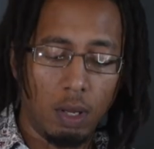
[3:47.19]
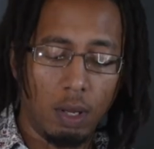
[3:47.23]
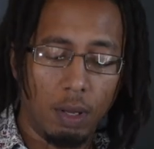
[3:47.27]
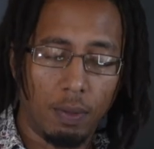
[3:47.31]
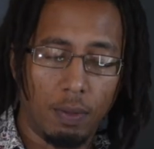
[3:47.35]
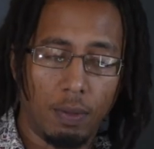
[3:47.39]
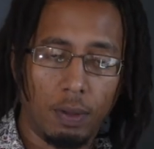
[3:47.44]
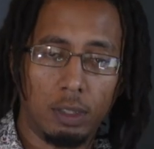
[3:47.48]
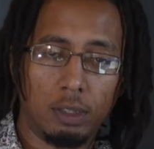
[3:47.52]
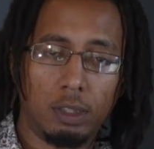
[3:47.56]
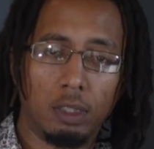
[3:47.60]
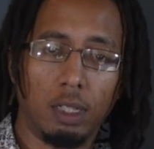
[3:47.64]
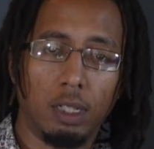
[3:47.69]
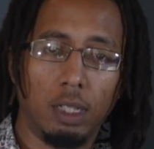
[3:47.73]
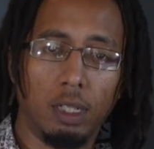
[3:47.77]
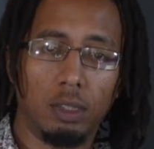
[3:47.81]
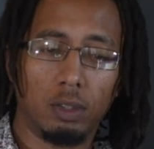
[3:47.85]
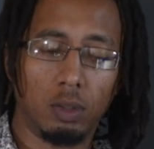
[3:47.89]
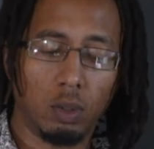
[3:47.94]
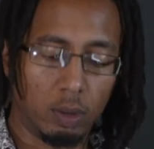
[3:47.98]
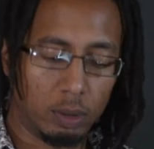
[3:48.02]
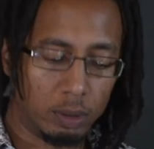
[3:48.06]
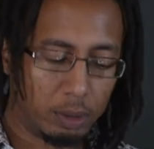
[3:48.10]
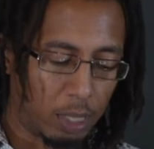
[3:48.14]
the cheese
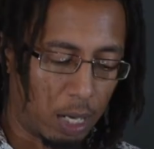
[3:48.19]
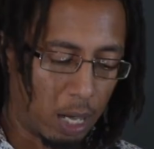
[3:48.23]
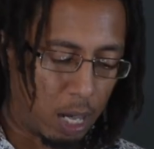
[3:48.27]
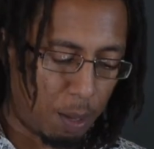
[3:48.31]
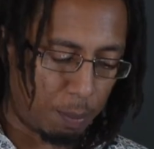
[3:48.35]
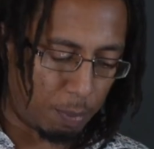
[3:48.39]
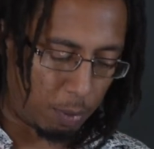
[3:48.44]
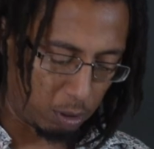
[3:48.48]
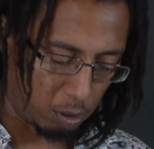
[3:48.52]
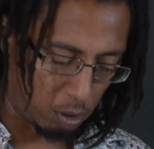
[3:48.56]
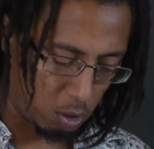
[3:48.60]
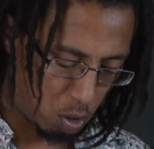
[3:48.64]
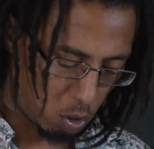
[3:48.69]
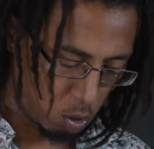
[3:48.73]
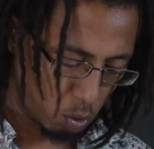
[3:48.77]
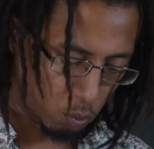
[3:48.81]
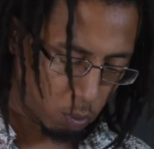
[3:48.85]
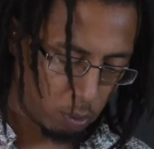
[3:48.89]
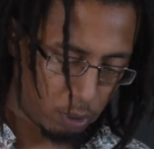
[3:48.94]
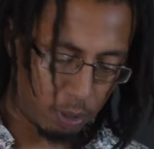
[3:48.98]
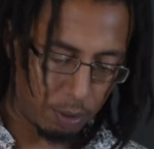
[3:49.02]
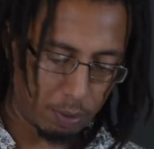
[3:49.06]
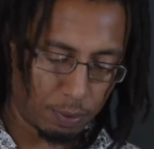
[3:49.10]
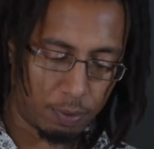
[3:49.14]
on top along
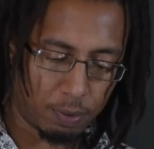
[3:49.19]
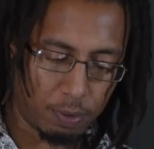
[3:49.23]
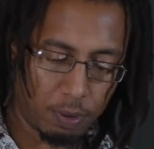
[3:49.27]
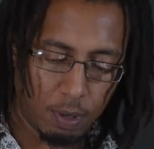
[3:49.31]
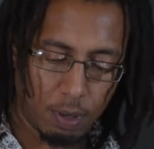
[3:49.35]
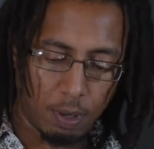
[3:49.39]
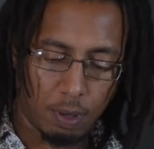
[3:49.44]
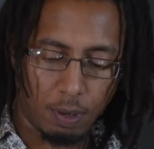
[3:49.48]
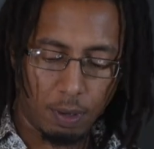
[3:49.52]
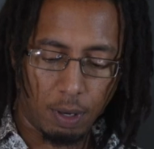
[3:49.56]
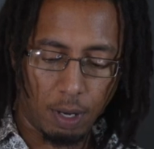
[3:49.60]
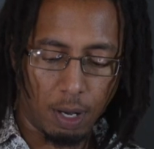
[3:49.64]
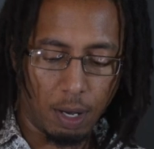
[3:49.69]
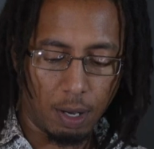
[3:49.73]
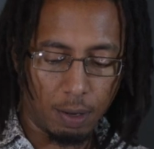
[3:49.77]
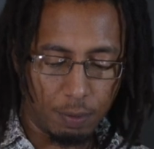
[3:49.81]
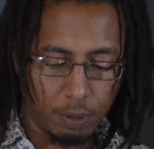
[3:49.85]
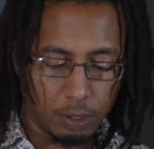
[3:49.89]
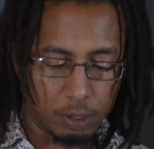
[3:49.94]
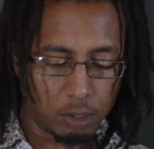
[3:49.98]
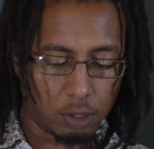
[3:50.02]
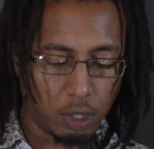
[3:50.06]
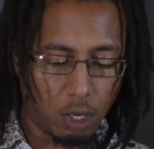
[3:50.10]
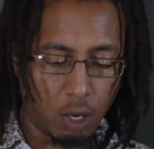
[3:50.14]
with
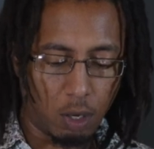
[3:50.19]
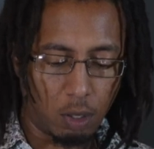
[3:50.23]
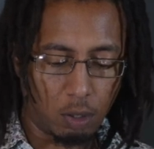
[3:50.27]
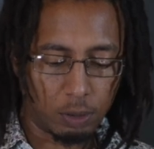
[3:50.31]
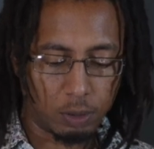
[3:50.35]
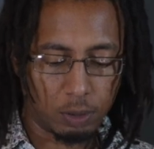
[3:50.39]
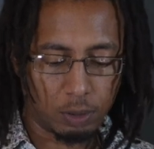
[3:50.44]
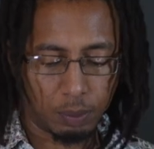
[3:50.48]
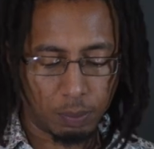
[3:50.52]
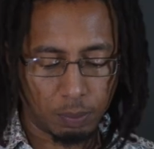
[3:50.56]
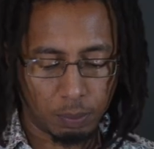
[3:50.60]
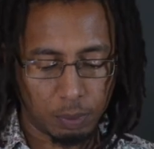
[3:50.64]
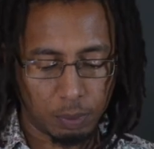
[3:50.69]
the sauce.